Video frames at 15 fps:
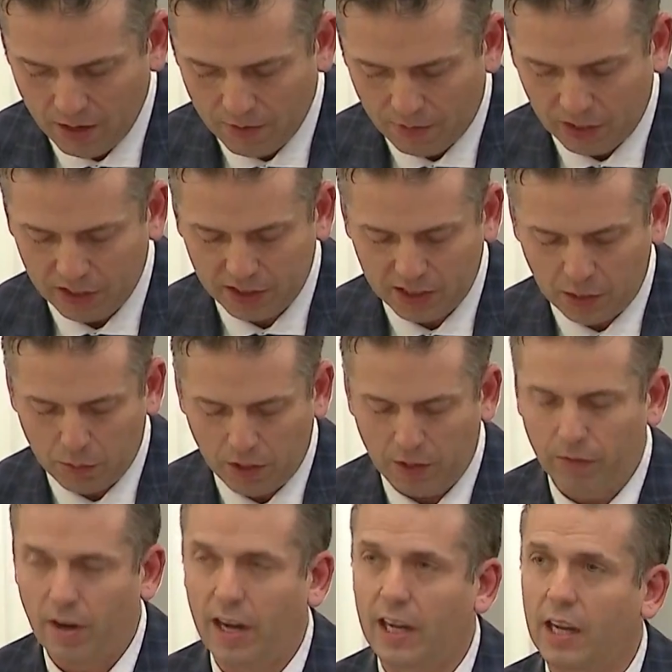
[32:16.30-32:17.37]
First, I want
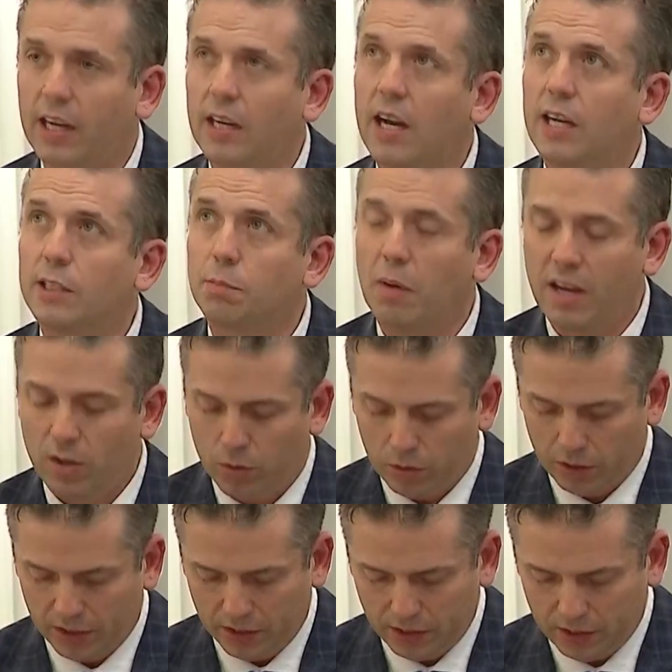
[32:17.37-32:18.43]
to recognize my
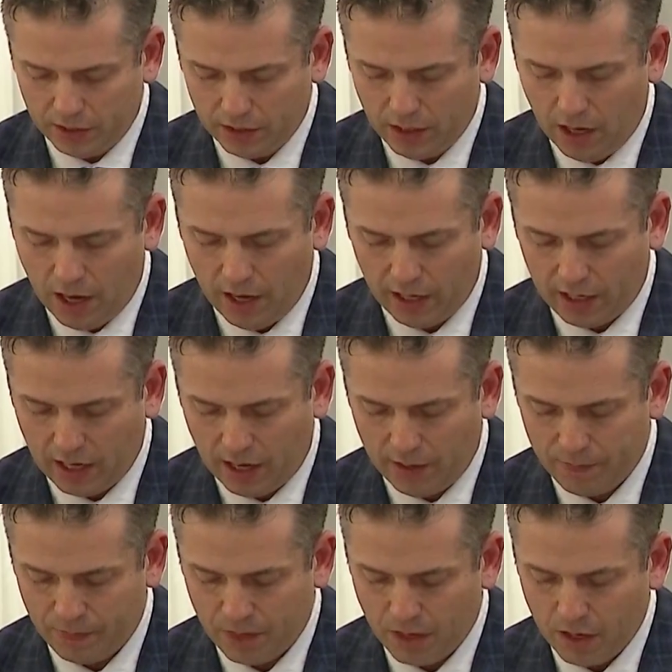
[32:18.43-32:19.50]
oldest,
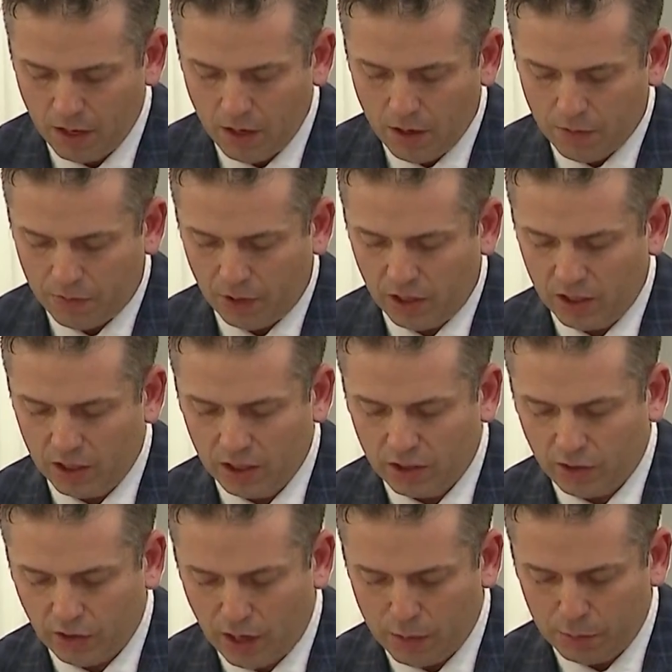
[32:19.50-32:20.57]
Annika, for her
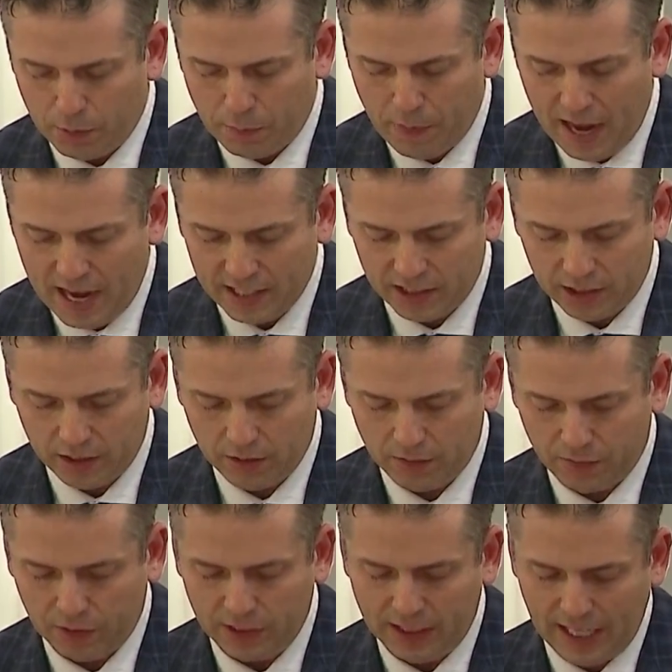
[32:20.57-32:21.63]
incredible passion
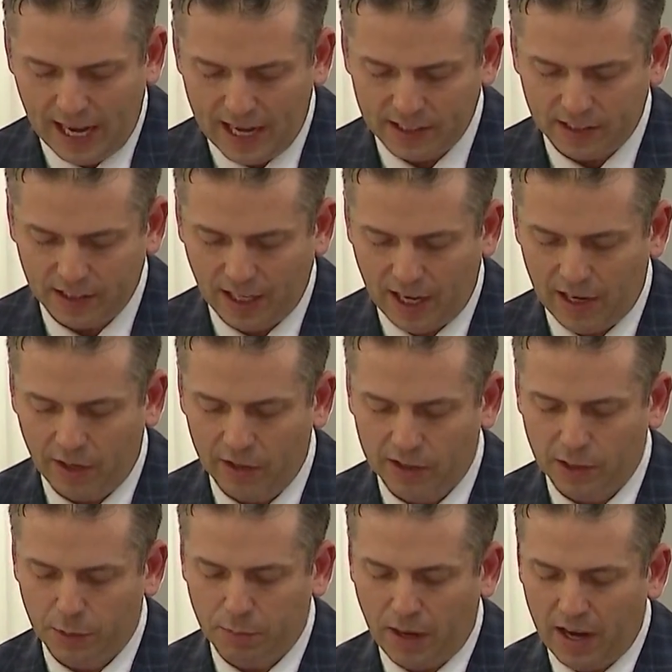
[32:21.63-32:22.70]
for dance and her
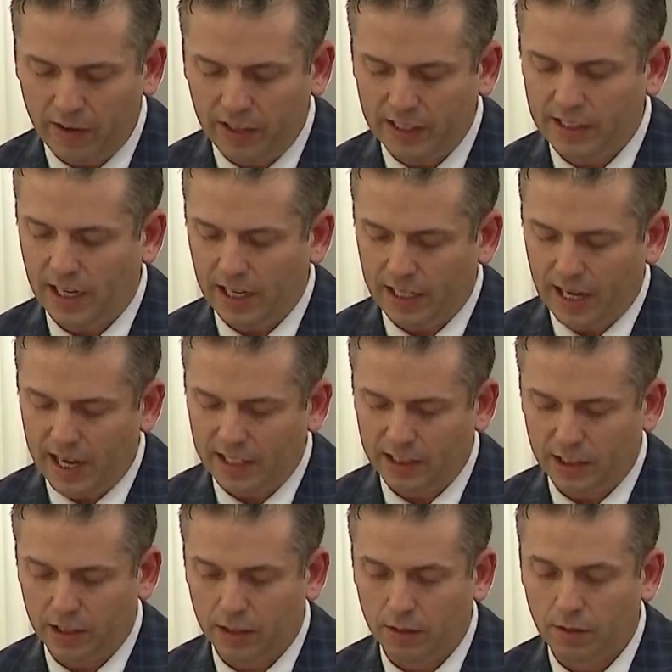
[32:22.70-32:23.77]
inspiring
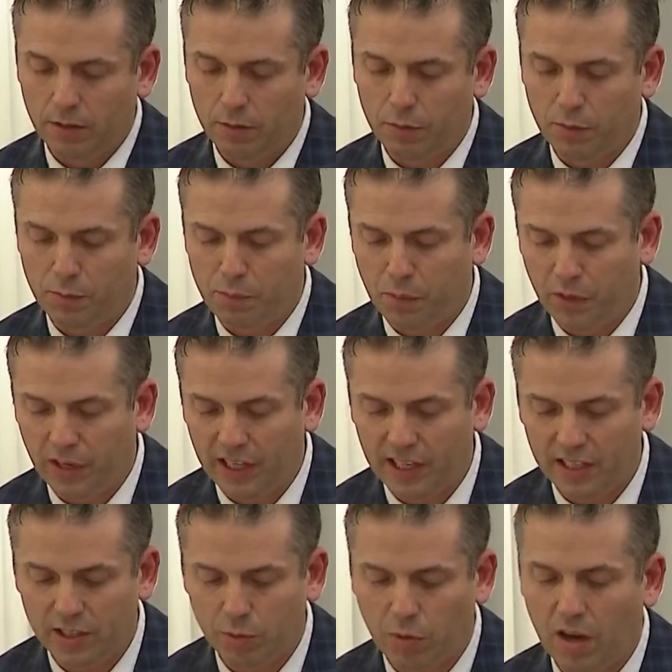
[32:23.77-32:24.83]
dedication for putting
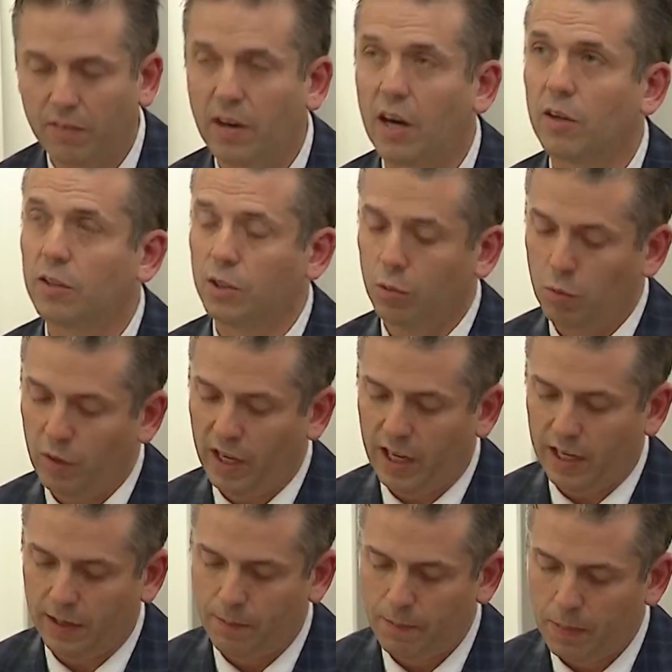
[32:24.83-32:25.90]
in 12 hours a
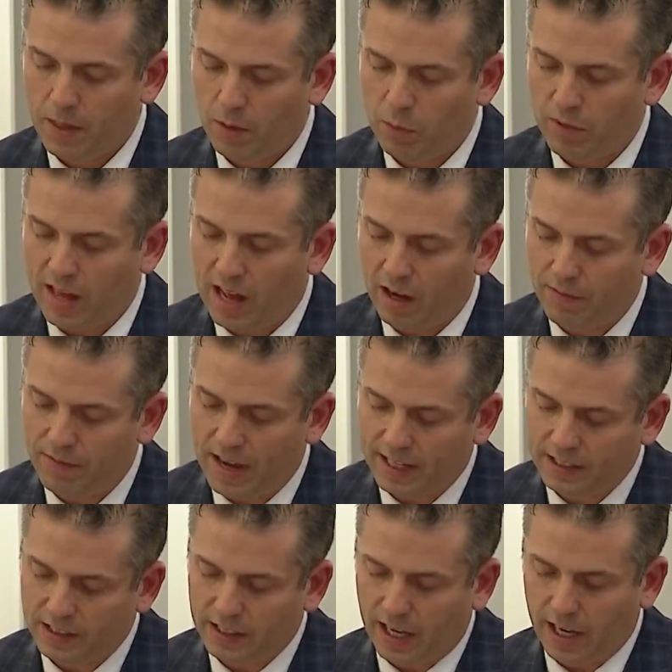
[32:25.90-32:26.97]
week with
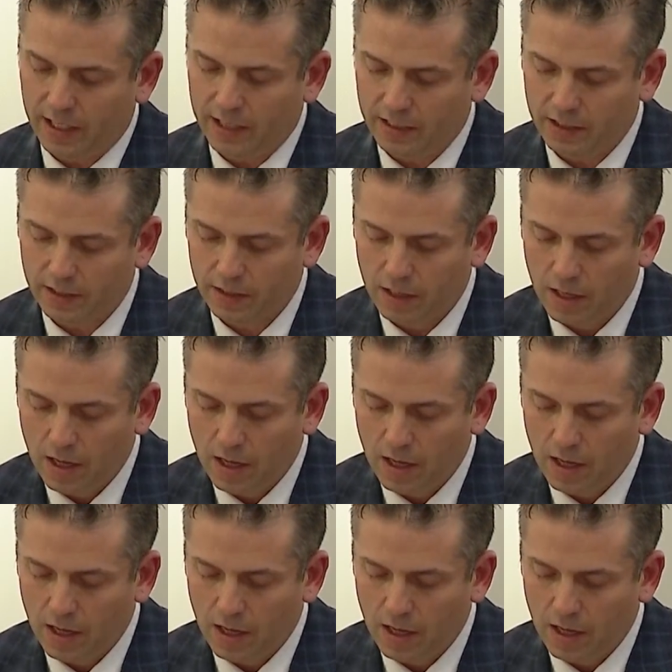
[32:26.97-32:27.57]
Halifax Dance.